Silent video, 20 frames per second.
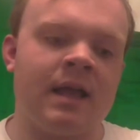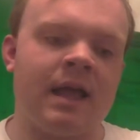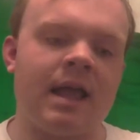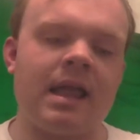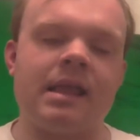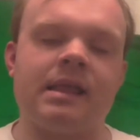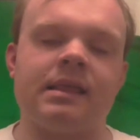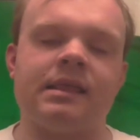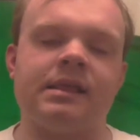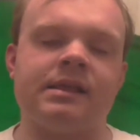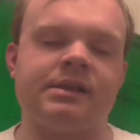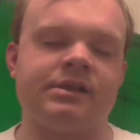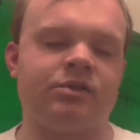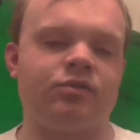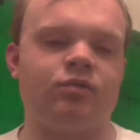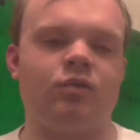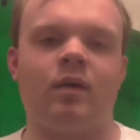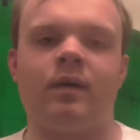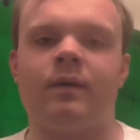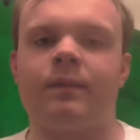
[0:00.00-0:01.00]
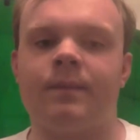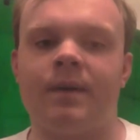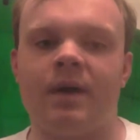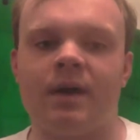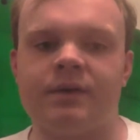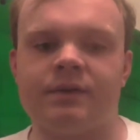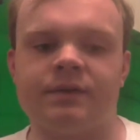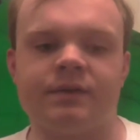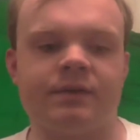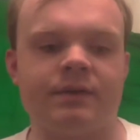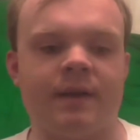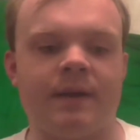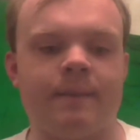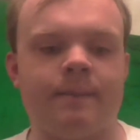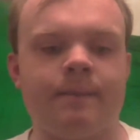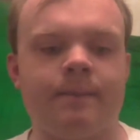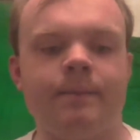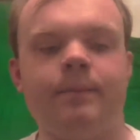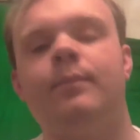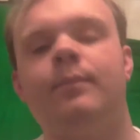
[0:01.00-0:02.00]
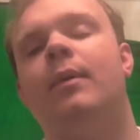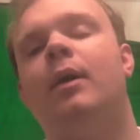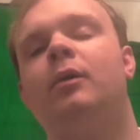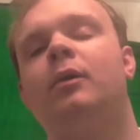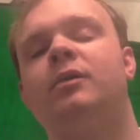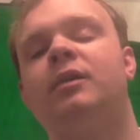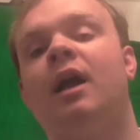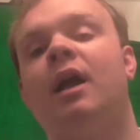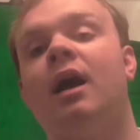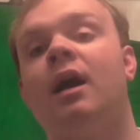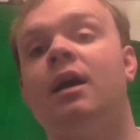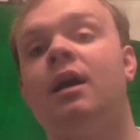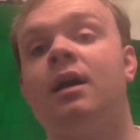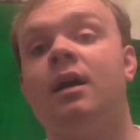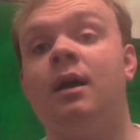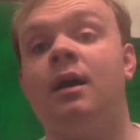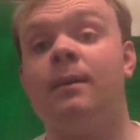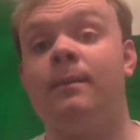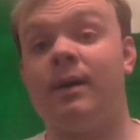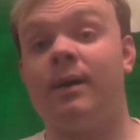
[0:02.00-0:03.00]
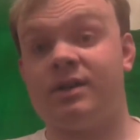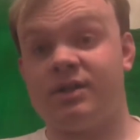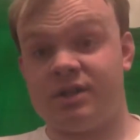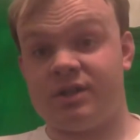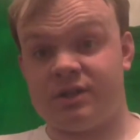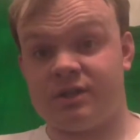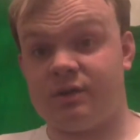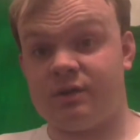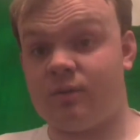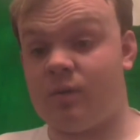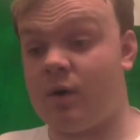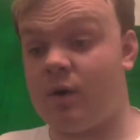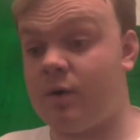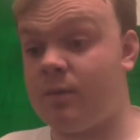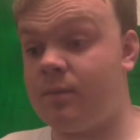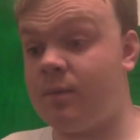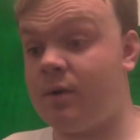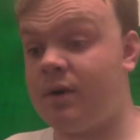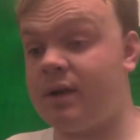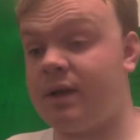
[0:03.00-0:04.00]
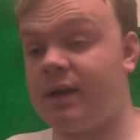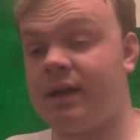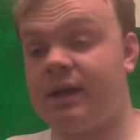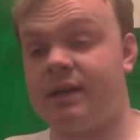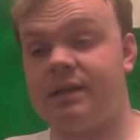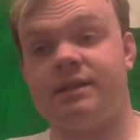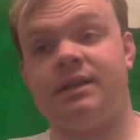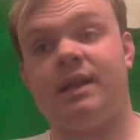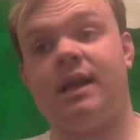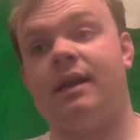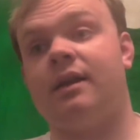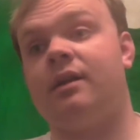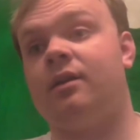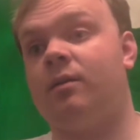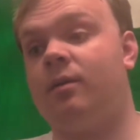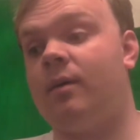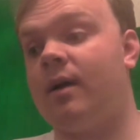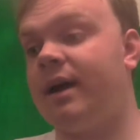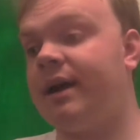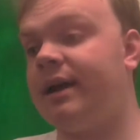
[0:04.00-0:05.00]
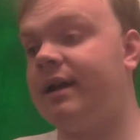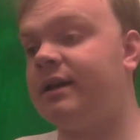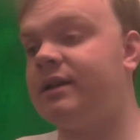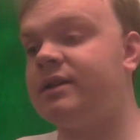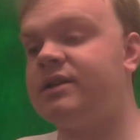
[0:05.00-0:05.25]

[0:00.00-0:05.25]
and this drunk person that Bogner punches the robot and then gets taken away.